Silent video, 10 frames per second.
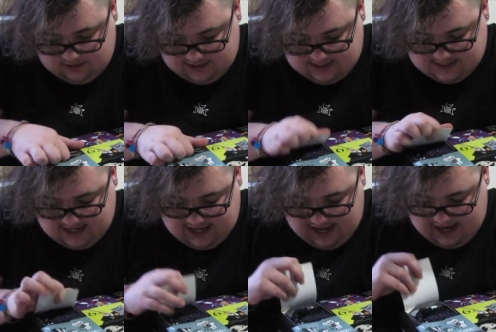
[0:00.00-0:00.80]
Yes, I
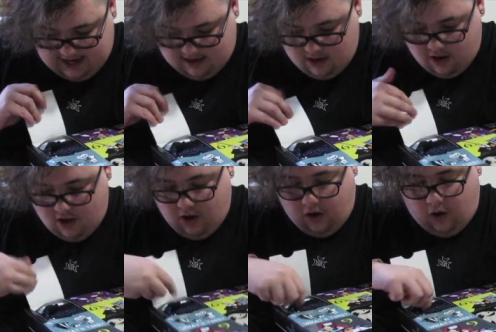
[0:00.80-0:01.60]

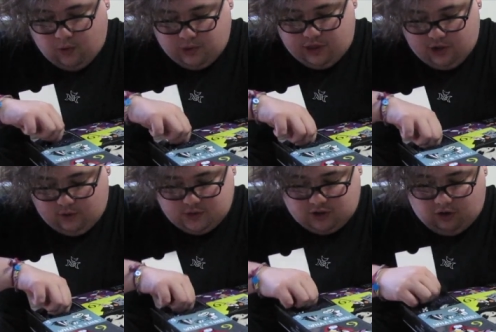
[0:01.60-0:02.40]
can. Oh,
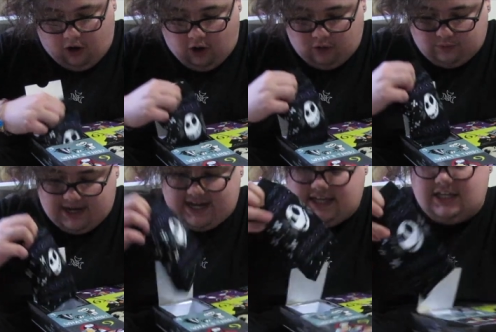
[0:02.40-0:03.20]
those are
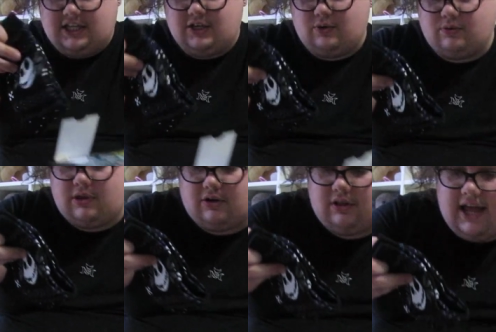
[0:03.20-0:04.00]
already cute.
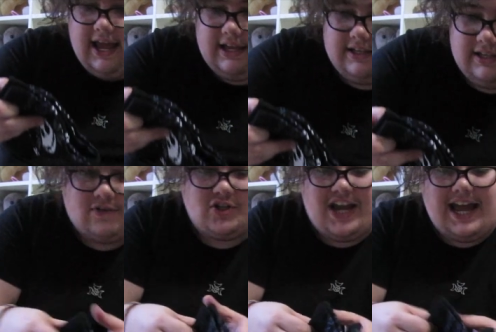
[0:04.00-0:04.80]
They're like
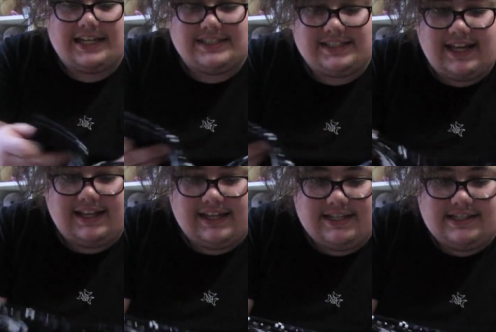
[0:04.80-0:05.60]
Jack
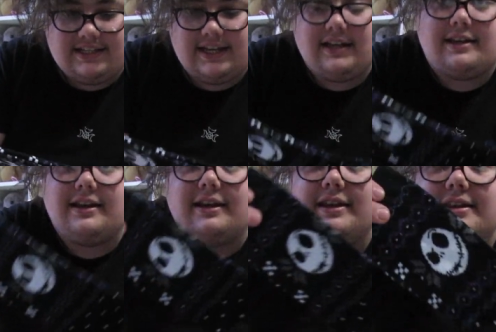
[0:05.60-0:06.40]

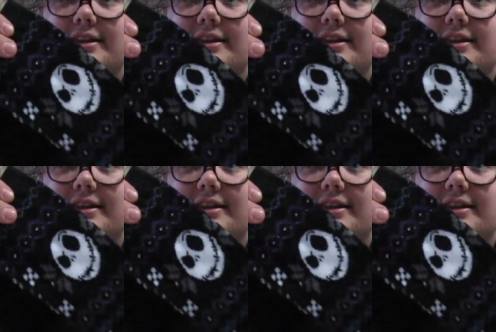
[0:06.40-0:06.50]
Skellington.